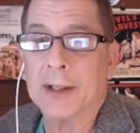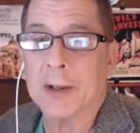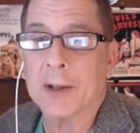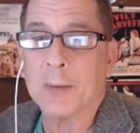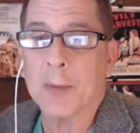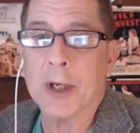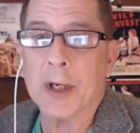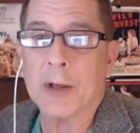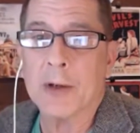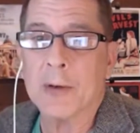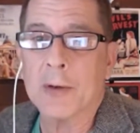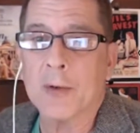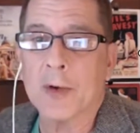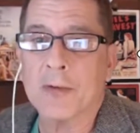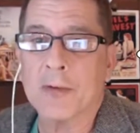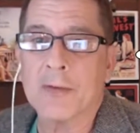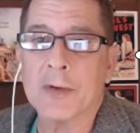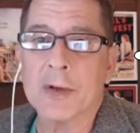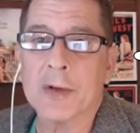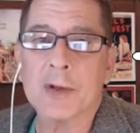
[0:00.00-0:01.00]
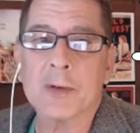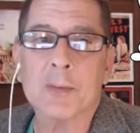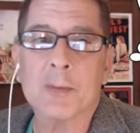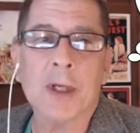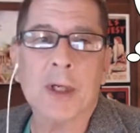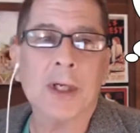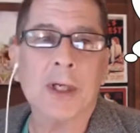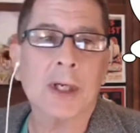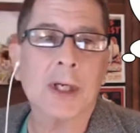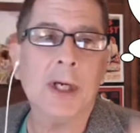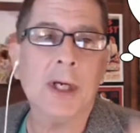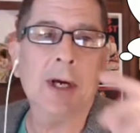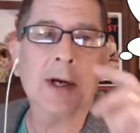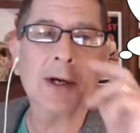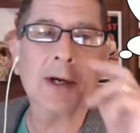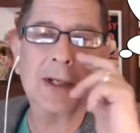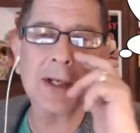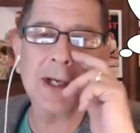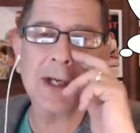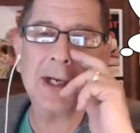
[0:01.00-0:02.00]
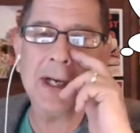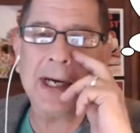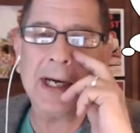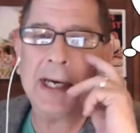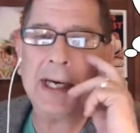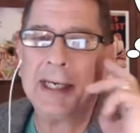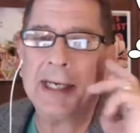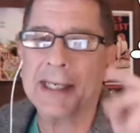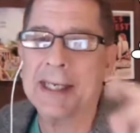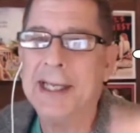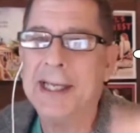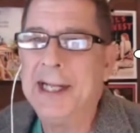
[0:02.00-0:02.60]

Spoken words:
done my homework for this meeting here tonight.